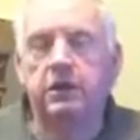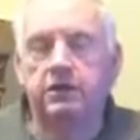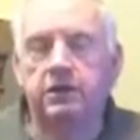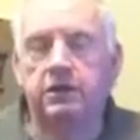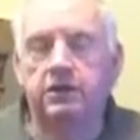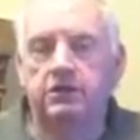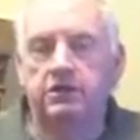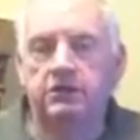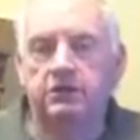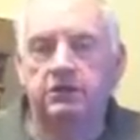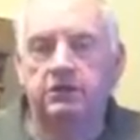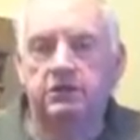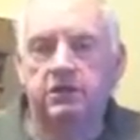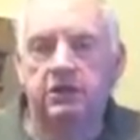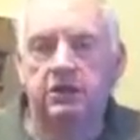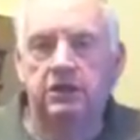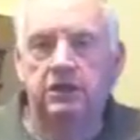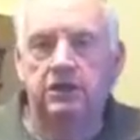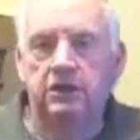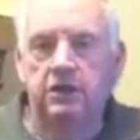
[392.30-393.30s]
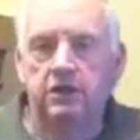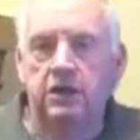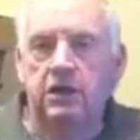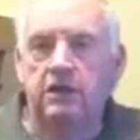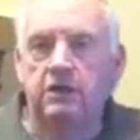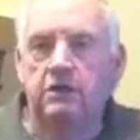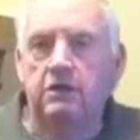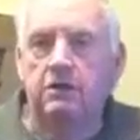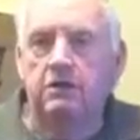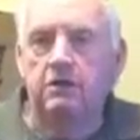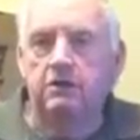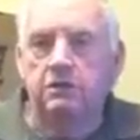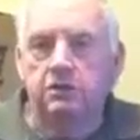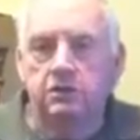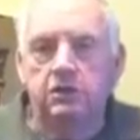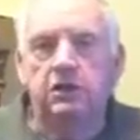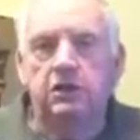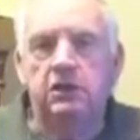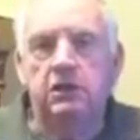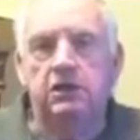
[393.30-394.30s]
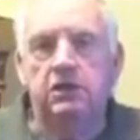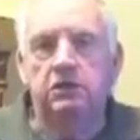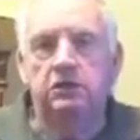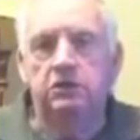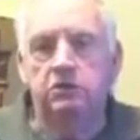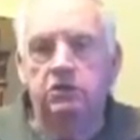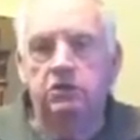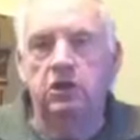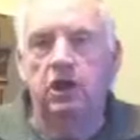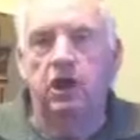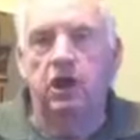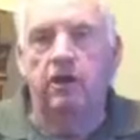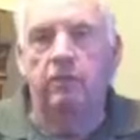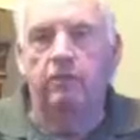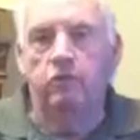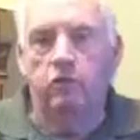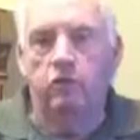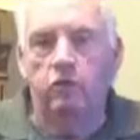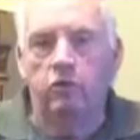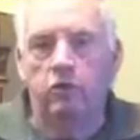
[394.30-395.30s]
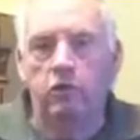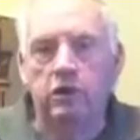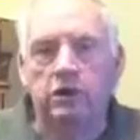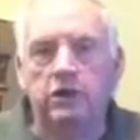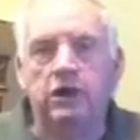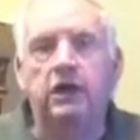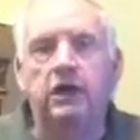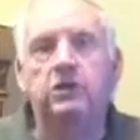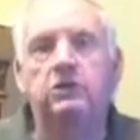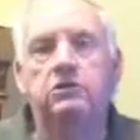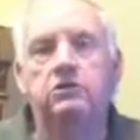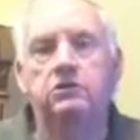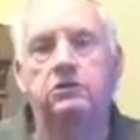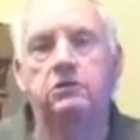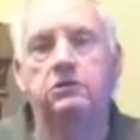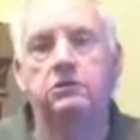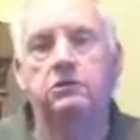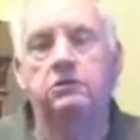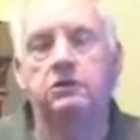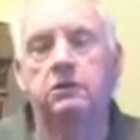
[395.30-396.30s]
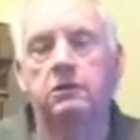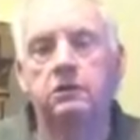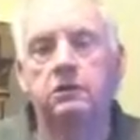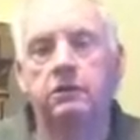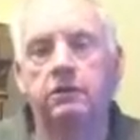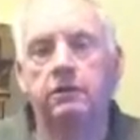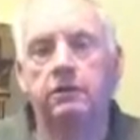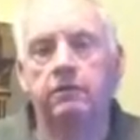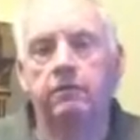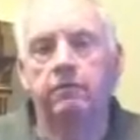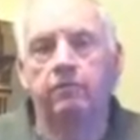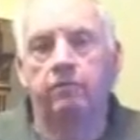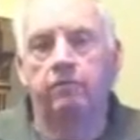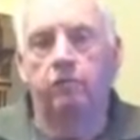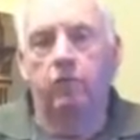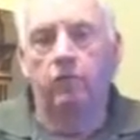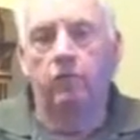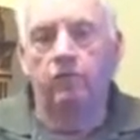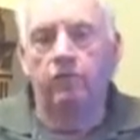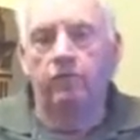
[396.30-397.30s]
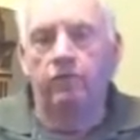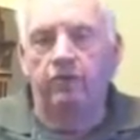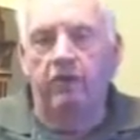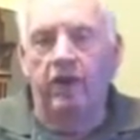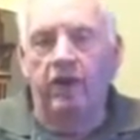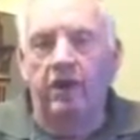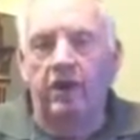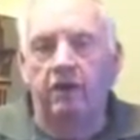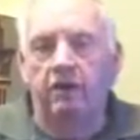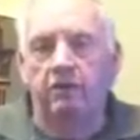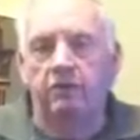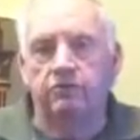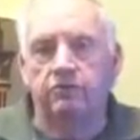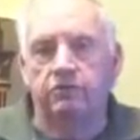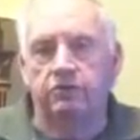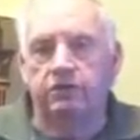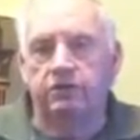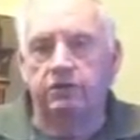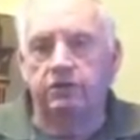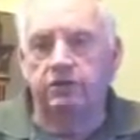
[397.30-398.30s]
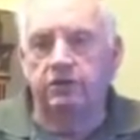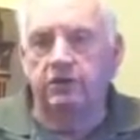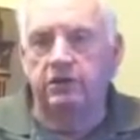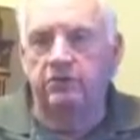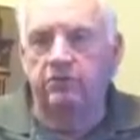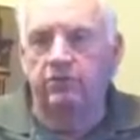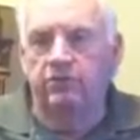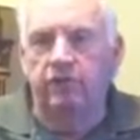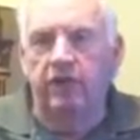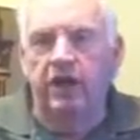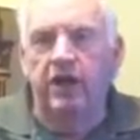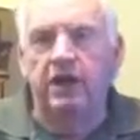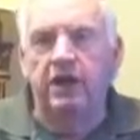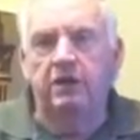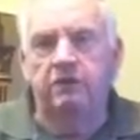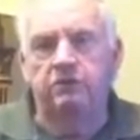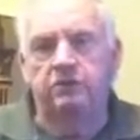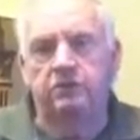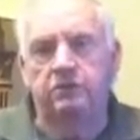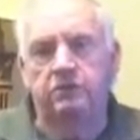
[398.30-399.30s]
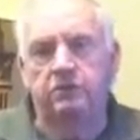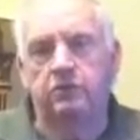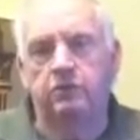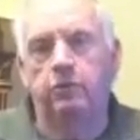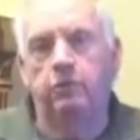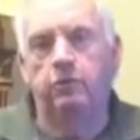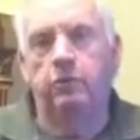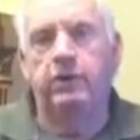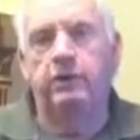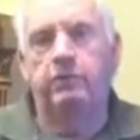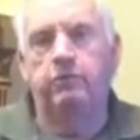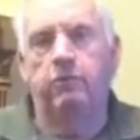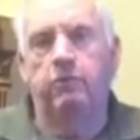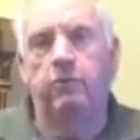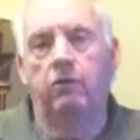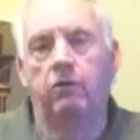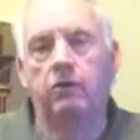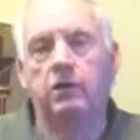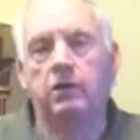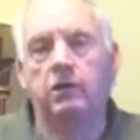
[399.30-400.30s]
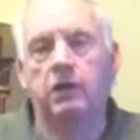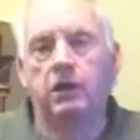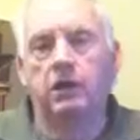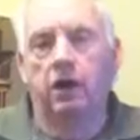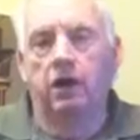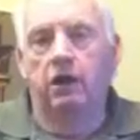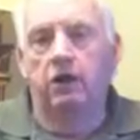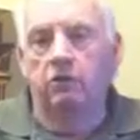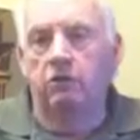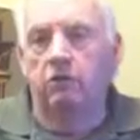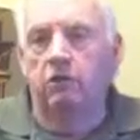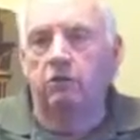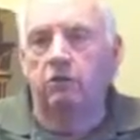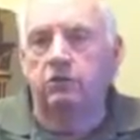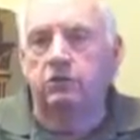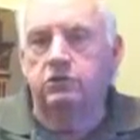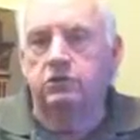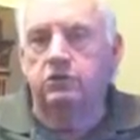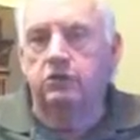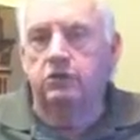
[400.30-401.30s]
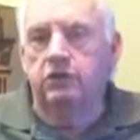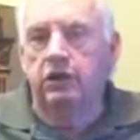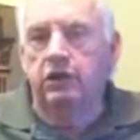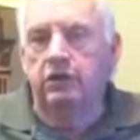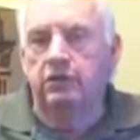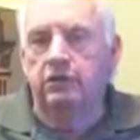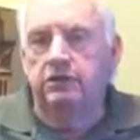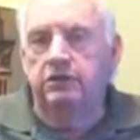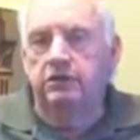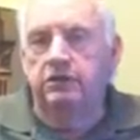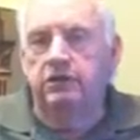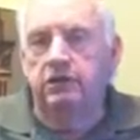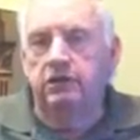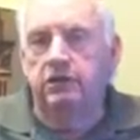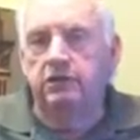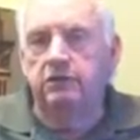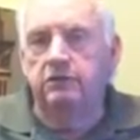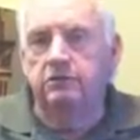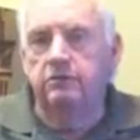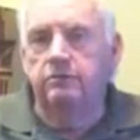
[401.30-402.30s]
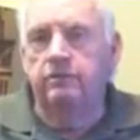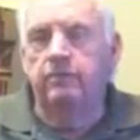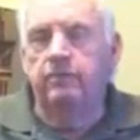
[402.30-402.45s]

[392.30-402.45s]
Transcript: This is a guaranteed job creation for thousands and thousands of people across the United States.